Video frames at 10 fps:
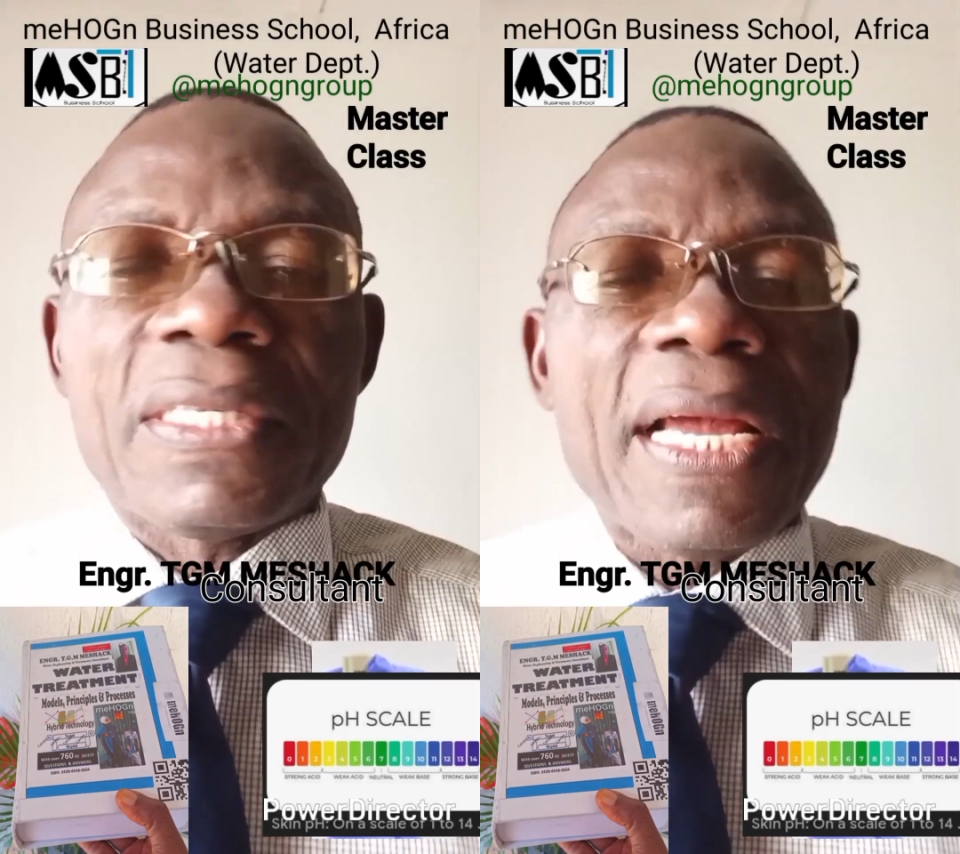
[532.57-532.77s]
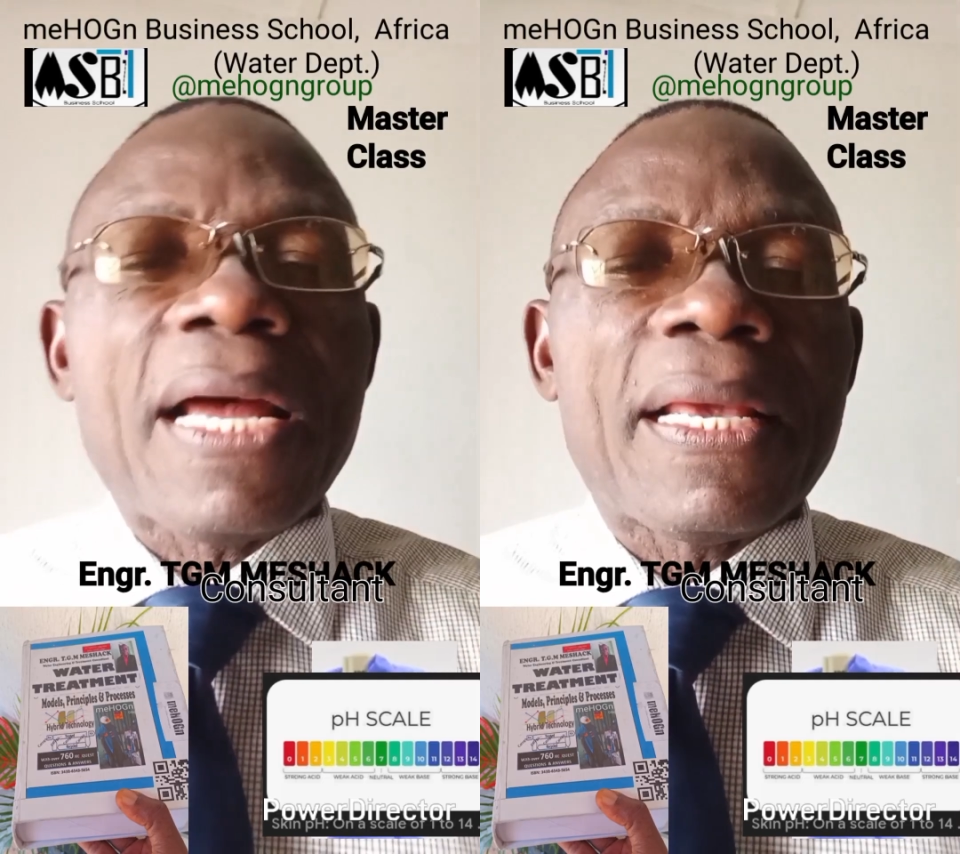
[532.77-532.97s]

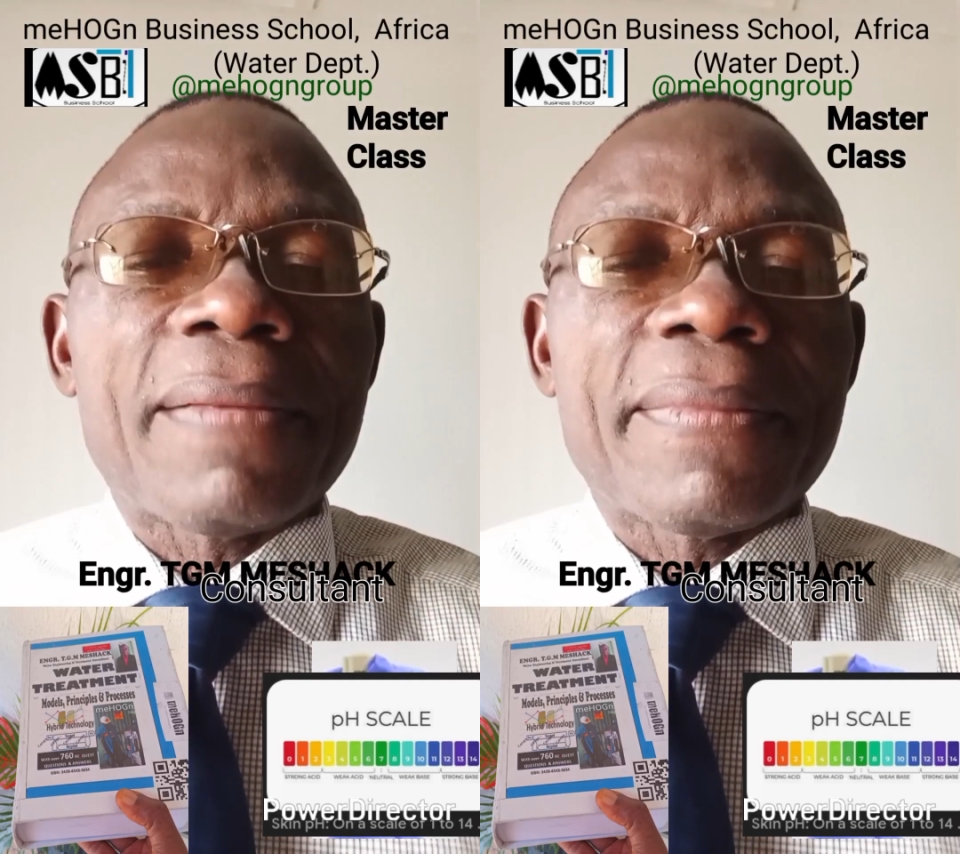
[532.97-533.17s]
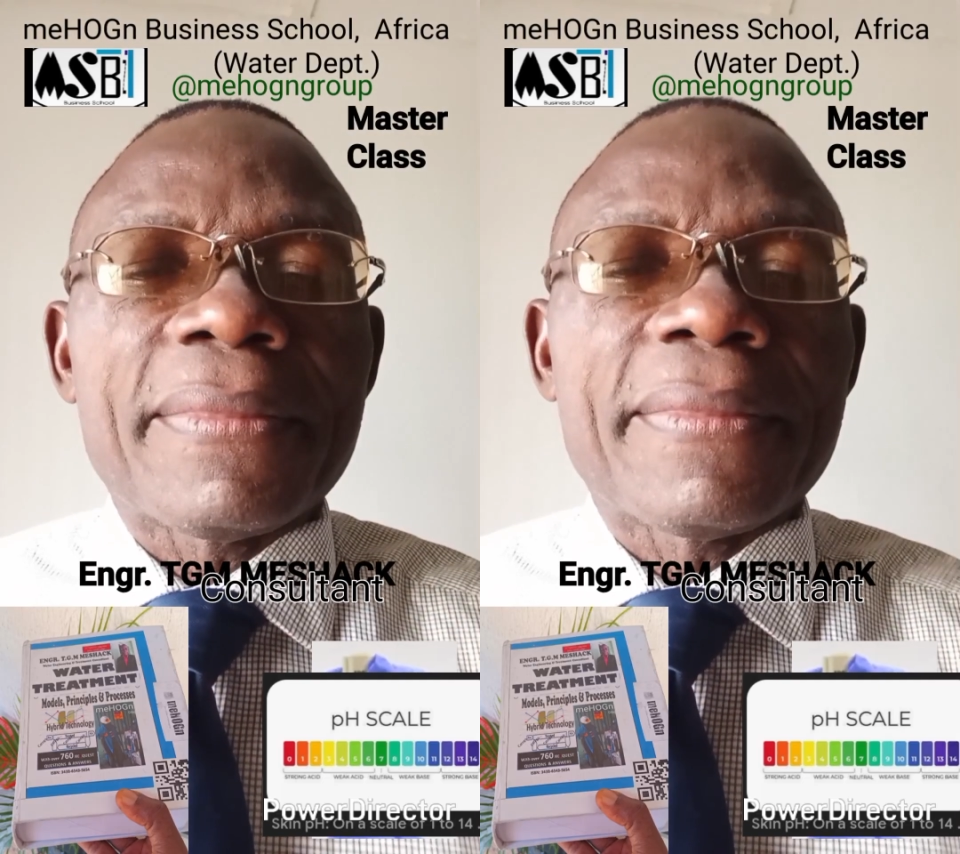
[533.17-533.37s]
in
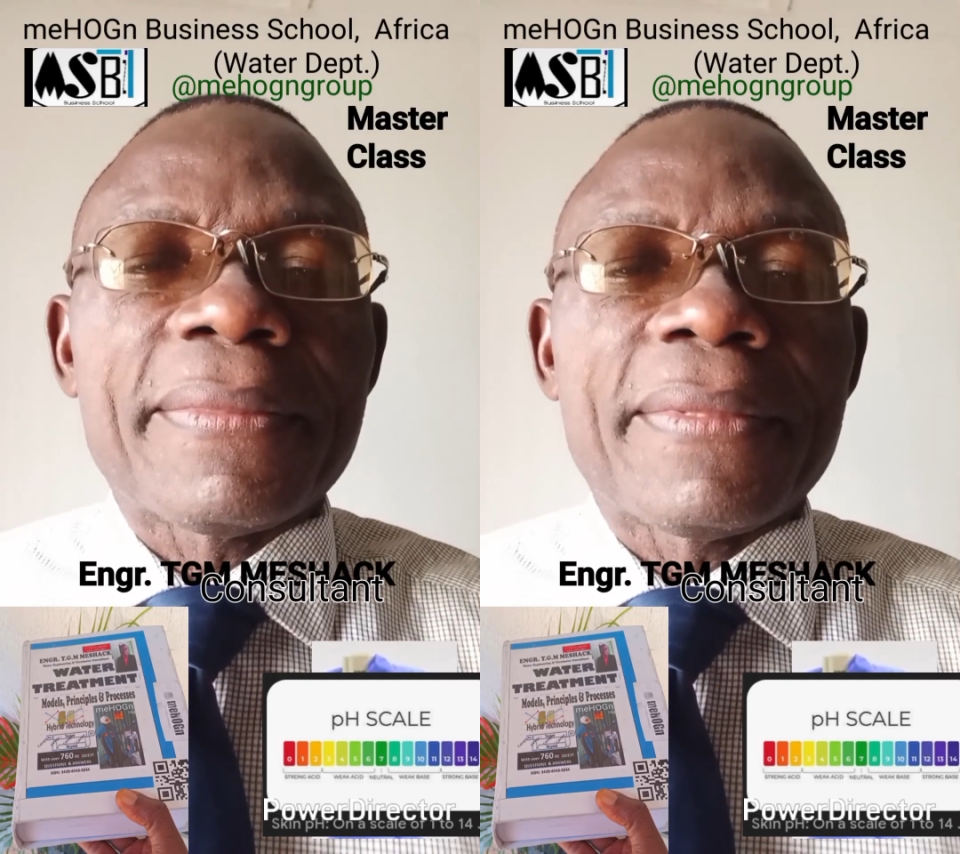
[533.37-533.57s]
terms of